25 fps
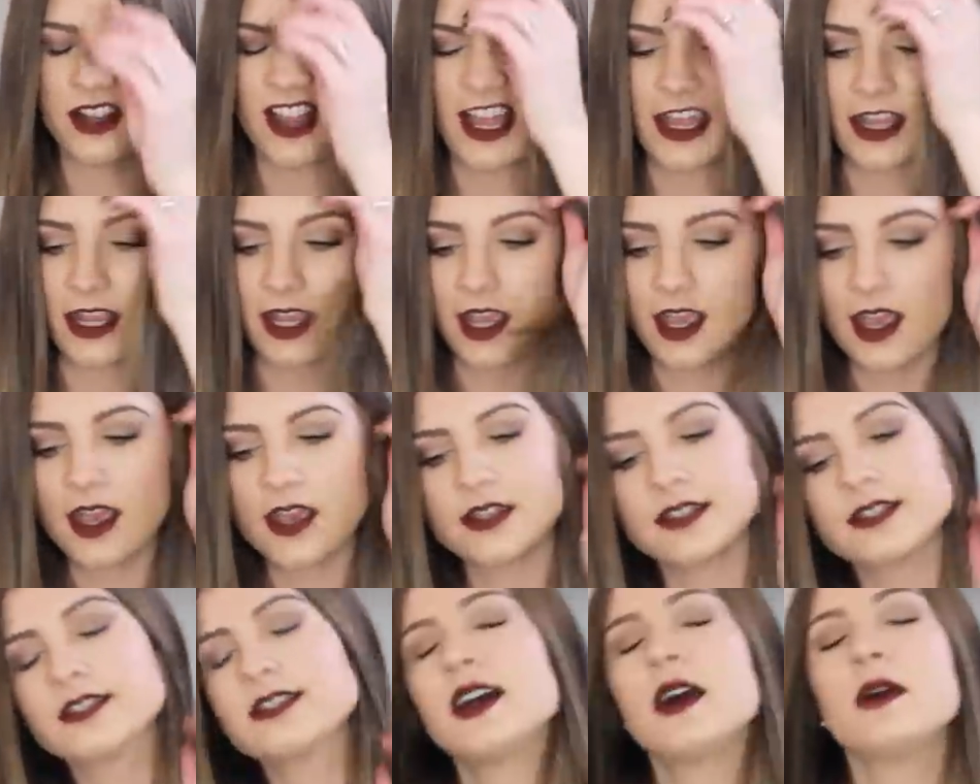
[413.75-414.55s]
Like
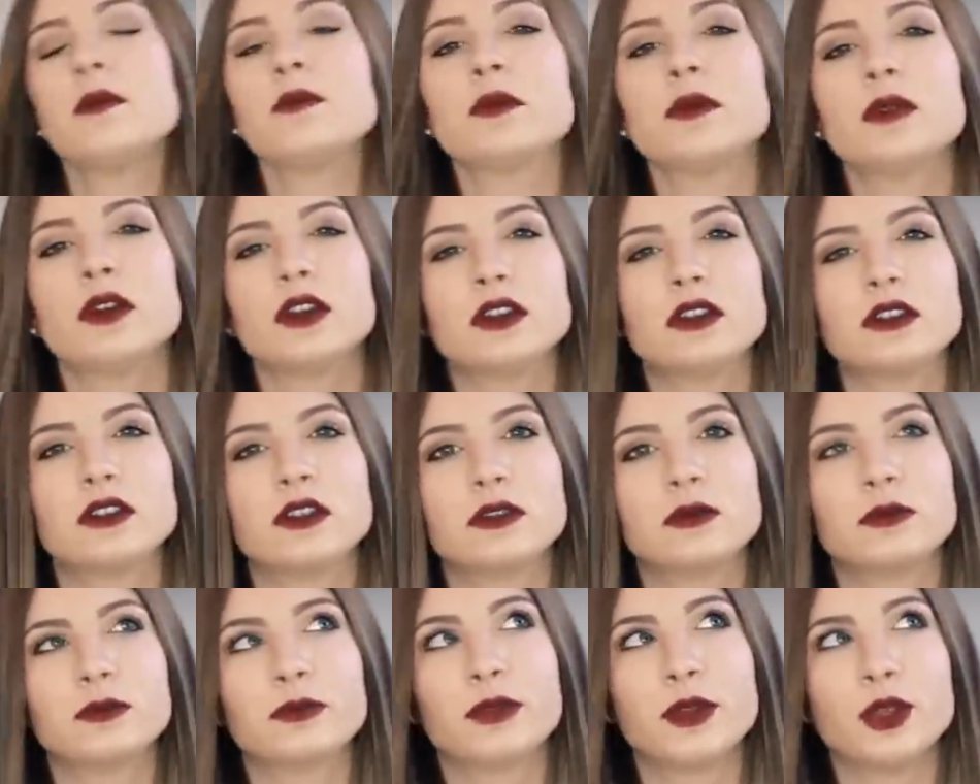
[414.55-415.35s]
some
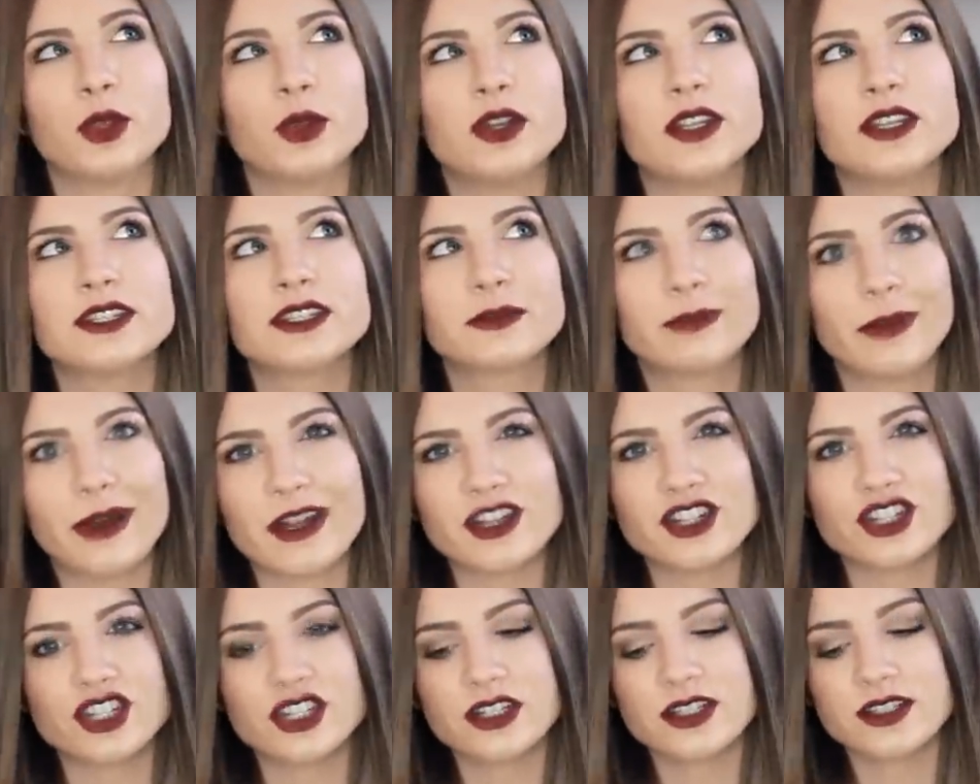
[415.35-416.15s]
beauty
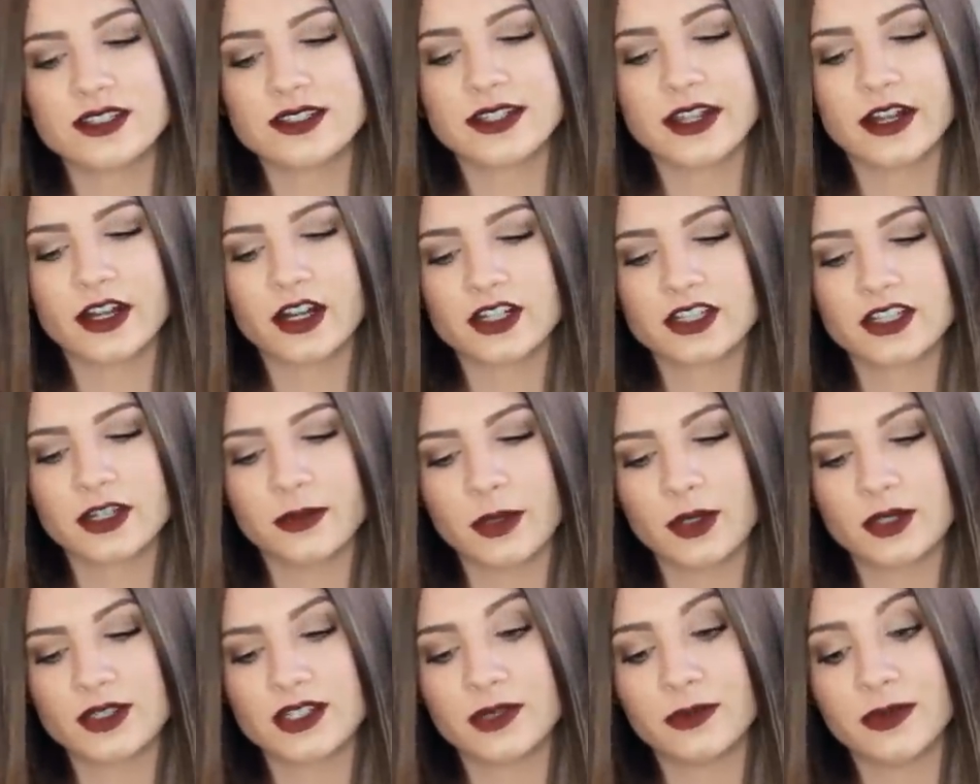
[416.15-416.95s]
sponges that are
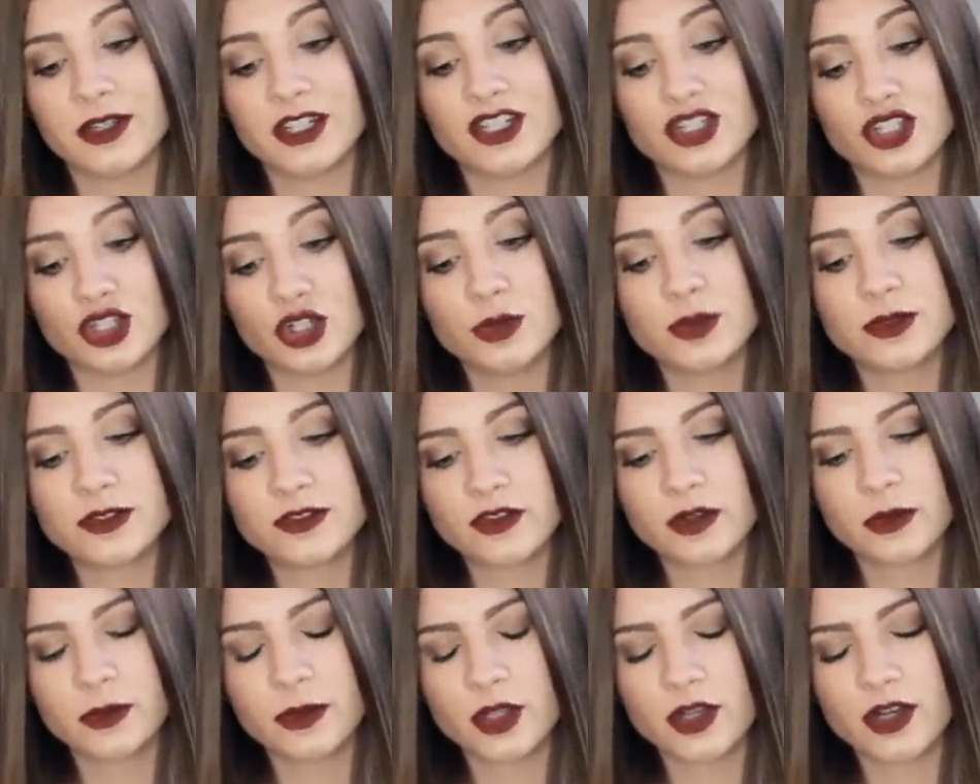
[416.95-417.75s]
supposed to be dupes
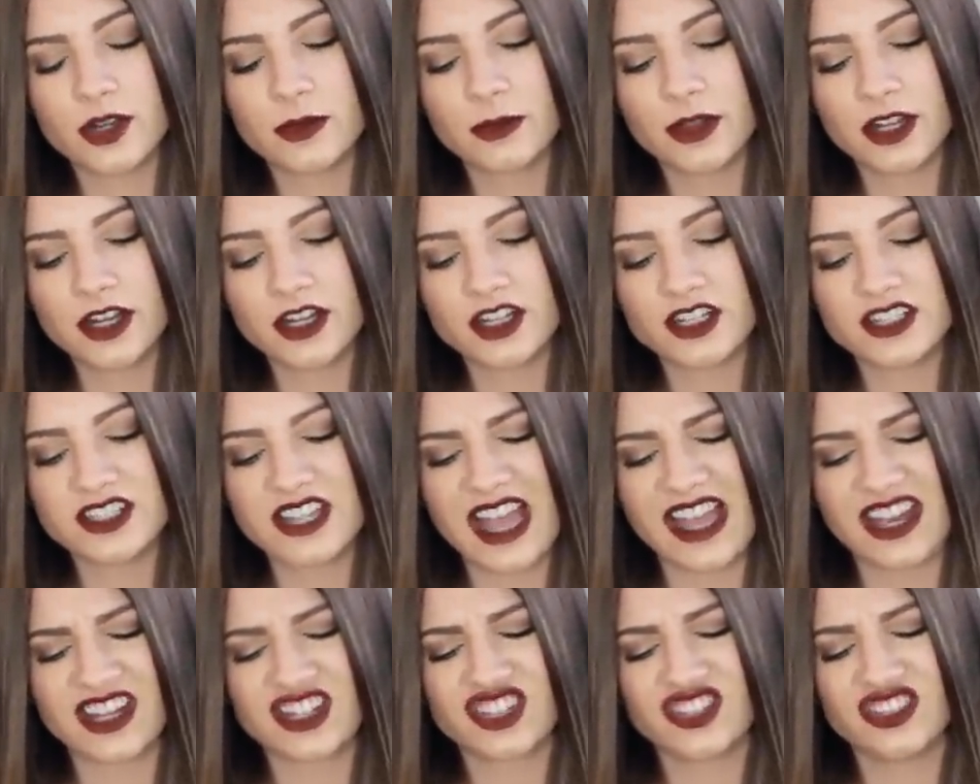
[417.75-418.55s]
for beauty blenders
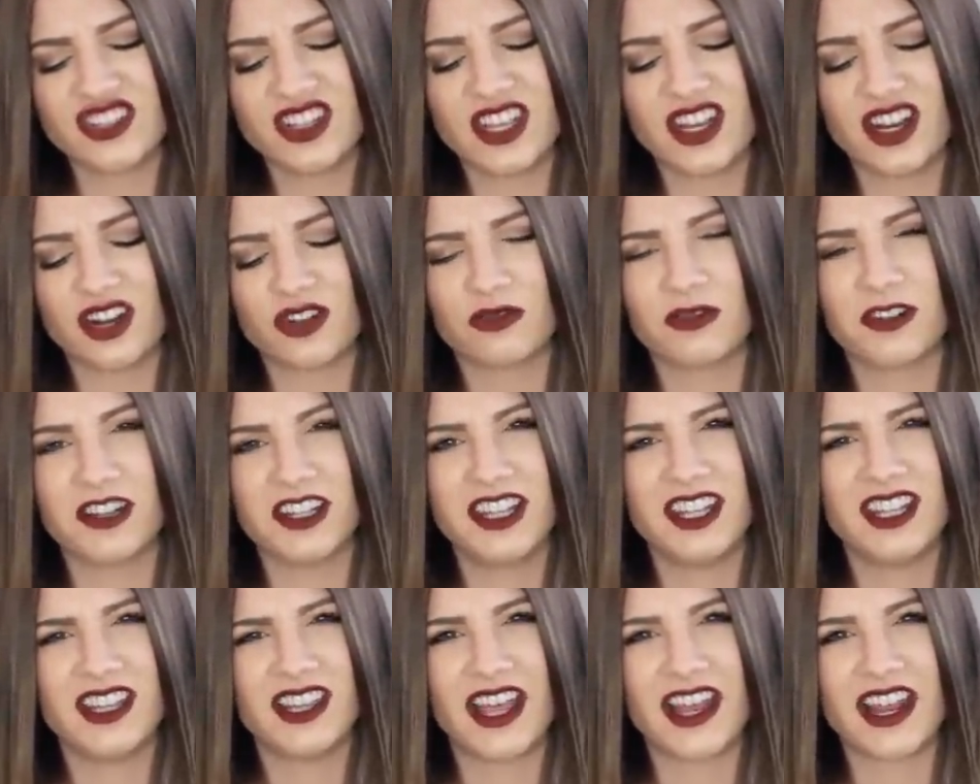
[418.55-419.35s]
actually are
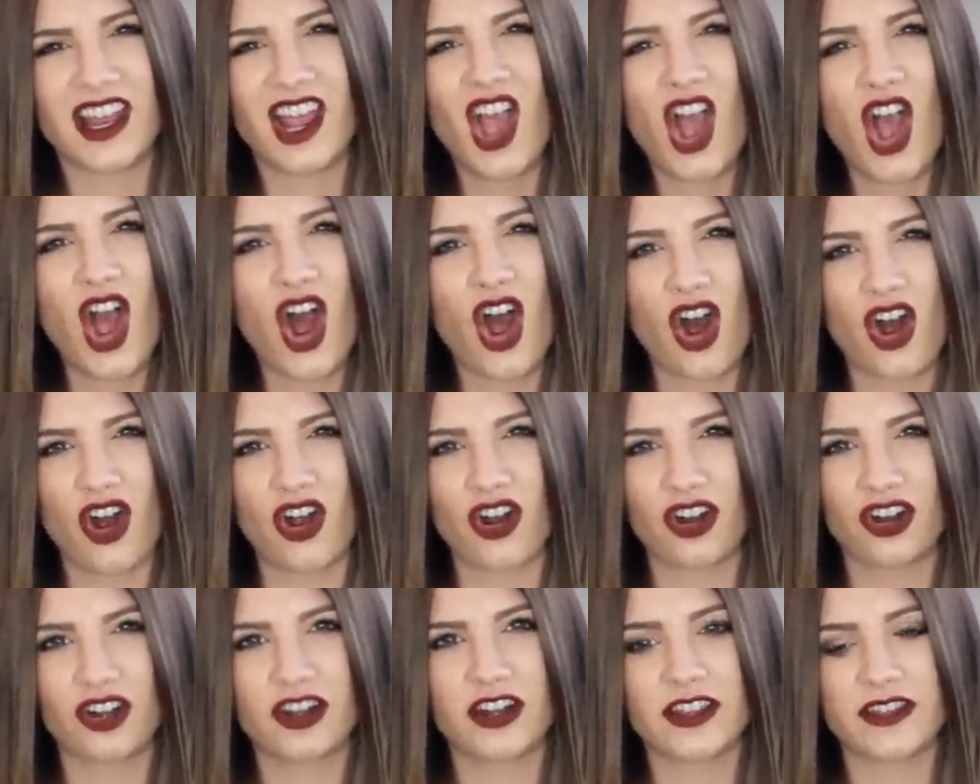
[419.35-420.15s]
really like
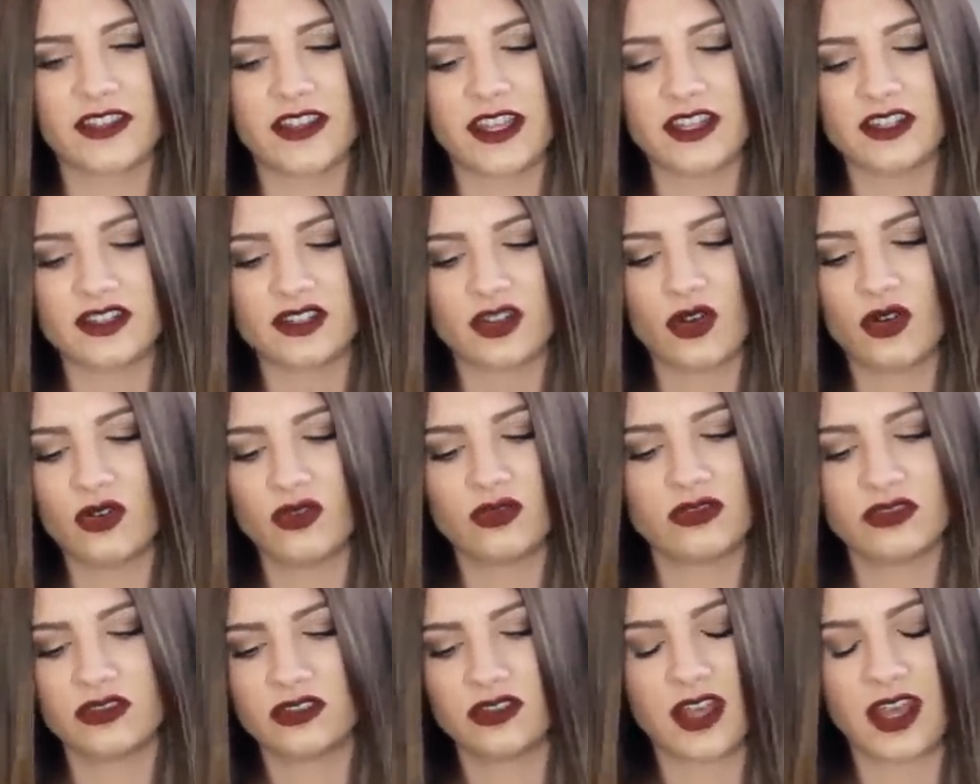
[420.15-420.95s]
hard, and they
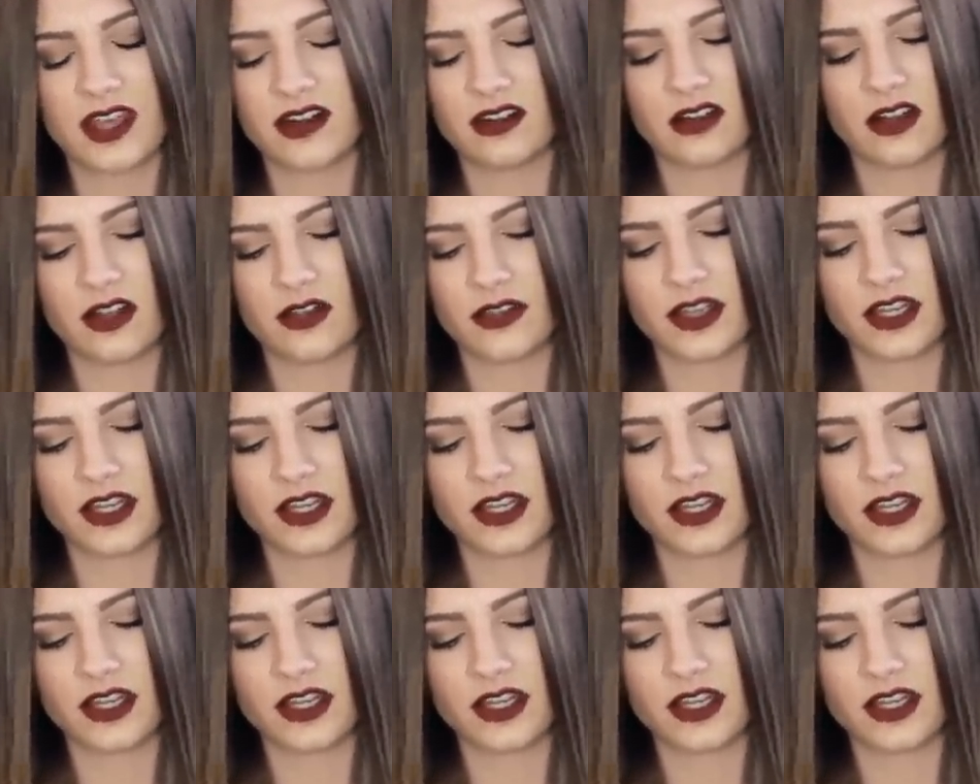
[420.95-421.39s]
don't, I don't know,